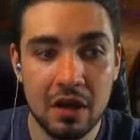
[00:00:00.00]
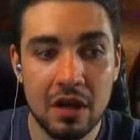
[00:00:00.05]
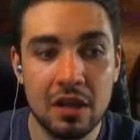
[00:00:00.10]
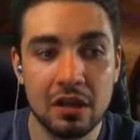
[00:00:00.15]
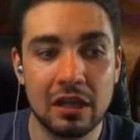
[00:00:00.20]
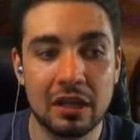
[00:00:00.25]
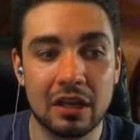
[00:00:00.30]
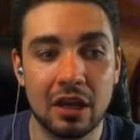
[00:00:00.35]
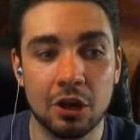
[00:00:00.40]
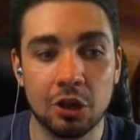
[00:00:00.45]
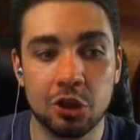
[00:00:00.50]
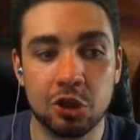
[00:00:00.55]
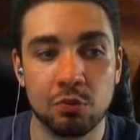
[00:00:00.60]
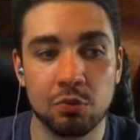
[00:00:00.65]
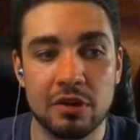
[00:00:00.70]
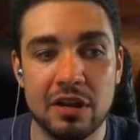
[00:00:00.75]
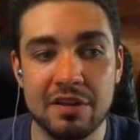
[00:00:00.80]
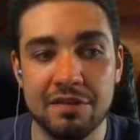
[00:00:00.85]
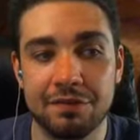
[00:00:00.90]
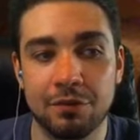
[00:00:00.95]
Like a
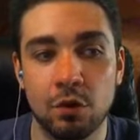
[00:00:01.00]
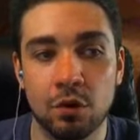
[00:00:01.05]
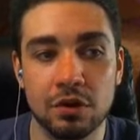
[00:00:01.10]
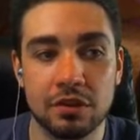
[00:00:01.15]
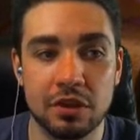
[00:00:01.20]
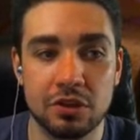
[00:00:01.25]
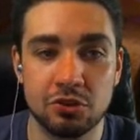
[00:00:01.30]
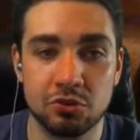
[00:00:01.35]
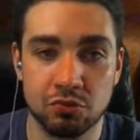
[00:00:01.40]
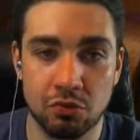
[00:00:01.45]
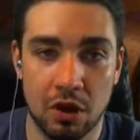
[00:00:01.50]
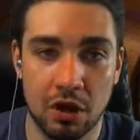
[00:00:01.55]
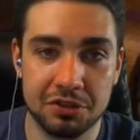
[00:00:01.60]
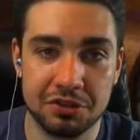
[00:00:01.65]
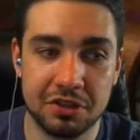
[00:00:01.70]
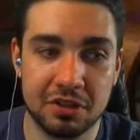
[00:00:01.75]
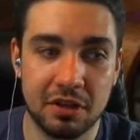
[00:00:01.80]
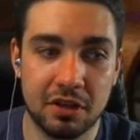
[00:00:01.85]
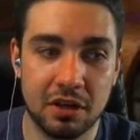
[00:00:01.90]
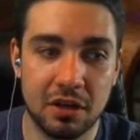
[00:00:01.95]
3/4 that draws
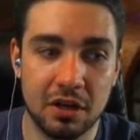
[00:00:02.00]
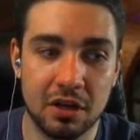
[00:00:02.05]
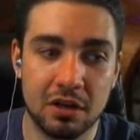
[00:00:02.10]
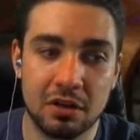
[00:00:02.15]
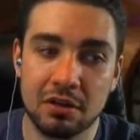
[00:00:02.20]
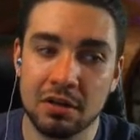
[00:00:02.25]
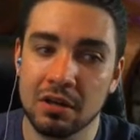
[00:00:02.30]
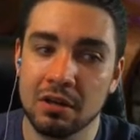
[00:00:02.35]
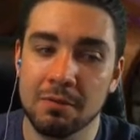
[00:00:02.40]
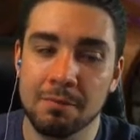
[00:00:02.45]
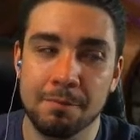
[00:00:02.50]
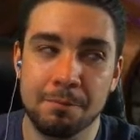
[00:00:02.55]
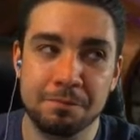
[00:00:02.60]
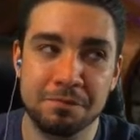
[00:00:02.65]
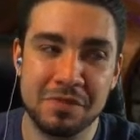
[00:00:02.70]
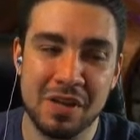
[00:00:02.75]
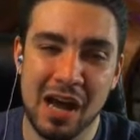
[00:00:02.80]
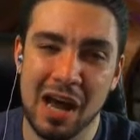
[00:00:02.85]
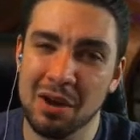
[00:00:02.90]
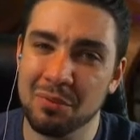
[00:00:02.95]
a card,
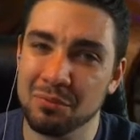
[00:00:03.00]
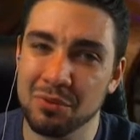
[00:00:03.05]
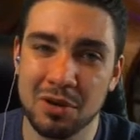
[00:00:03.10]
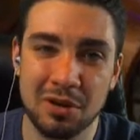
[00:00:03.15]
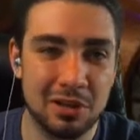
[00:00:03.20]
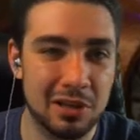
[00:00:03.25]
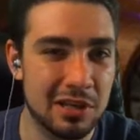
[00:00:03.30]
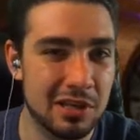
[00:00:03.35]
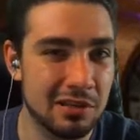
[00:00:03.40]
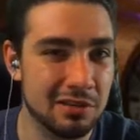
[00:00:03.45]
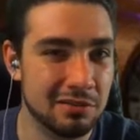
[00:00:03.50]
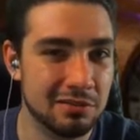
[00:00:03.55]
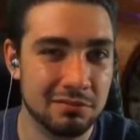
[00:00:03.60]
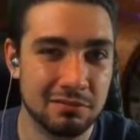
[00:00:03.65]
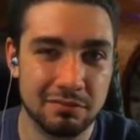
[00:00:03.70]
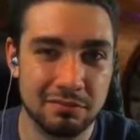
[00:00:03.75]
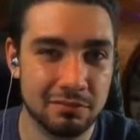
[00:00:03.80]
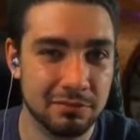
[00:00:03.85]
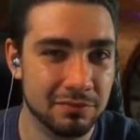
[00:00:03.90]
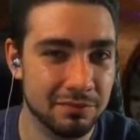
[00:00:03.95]
not really
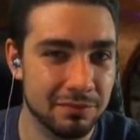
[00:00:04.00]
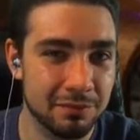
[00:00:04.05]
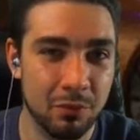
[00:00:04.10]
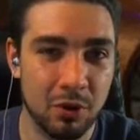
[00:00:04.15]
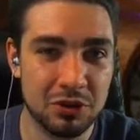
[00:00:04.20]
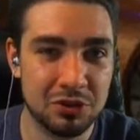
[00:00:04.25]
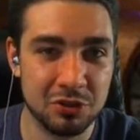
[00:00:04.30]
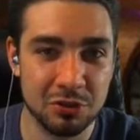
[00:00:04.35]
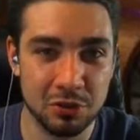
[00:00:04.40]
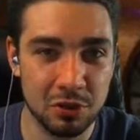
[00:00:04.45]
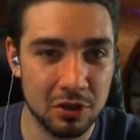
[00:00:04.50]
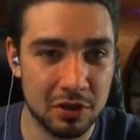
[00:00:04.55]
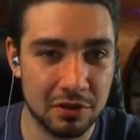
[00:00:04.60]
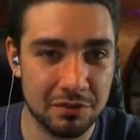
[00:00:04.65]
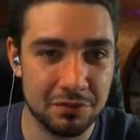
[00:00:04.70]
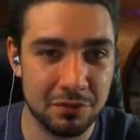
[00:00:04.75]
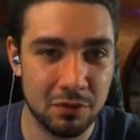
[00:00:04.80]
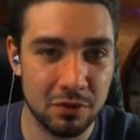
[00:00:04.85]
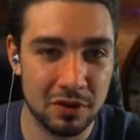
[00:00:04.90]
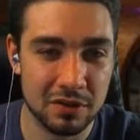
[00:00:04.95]
what you're looking
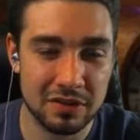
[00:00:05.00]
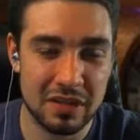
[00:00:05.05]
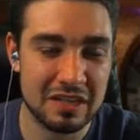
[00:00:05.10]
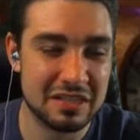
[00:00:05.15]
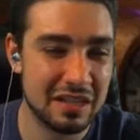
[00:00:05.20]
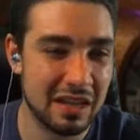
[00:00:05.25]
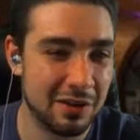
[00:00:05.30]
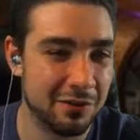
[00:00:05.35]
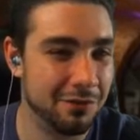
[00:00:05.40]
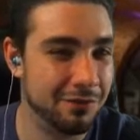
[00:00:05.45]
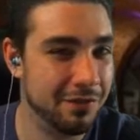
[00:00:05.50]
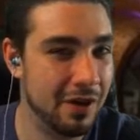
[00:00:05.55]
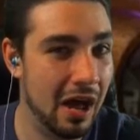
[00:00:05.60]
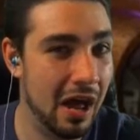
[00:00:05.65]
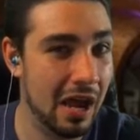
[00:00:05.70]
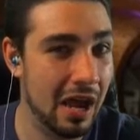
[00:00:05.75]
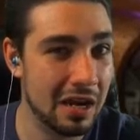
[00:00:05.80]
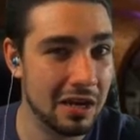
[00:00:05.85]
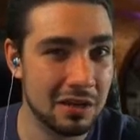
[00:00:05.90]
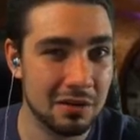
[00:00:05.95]
for. That's like
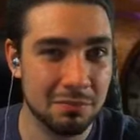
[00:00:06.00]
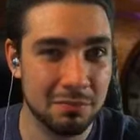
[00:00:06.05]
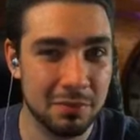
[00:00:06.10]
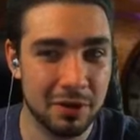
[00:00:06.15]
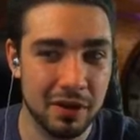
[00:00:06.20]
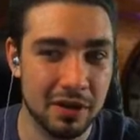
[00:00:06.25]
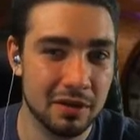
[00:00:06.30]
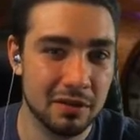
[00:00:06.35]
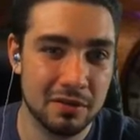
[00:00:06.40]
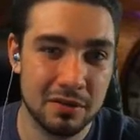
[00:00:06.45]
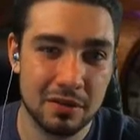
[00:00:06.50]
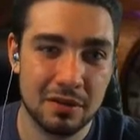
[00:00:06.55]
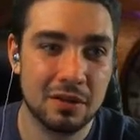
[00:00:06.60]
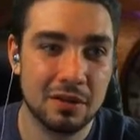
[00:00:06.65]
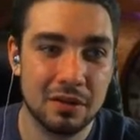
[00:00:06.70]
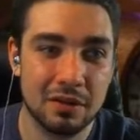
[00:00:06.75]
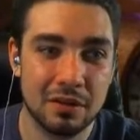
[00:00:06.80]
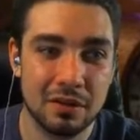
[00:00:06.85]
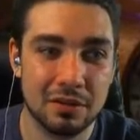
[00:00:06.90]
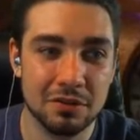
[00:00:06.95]
fine, but
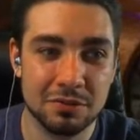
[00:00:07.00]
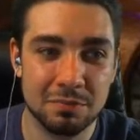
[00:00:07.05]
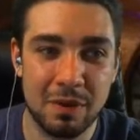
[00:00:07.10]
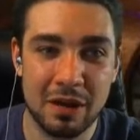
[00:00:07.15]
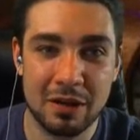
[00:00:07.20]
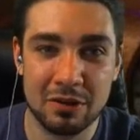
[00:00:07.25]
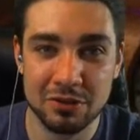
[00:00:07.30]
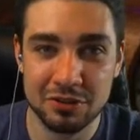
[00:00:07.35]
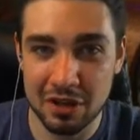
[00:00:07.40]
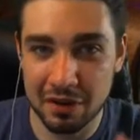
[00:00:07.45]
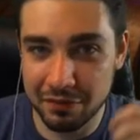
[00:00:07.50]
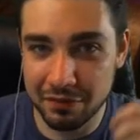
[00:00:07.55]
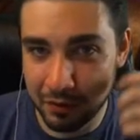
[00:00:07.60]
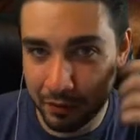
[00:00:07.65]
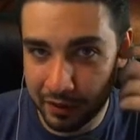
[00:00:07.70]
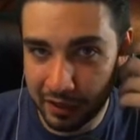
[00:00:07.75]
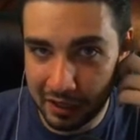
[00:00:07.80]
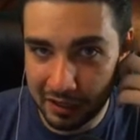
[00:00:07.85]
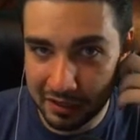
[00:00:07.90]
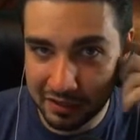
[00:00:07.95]
there's better stuff
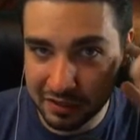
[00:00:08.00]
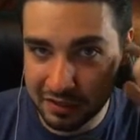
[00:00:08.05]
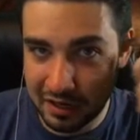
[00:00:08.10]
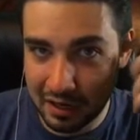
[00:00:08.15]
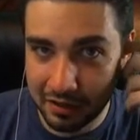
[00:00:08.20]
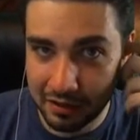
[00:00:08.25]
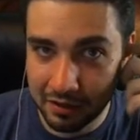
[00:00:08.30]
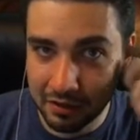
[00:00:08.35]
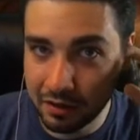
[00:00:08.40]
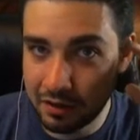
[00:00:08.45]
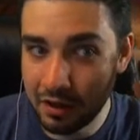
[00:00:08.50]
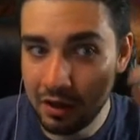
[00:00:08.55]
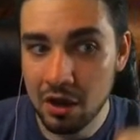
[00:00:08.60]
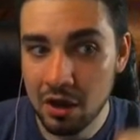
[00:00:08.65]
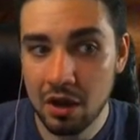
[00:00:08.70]
going on in standard.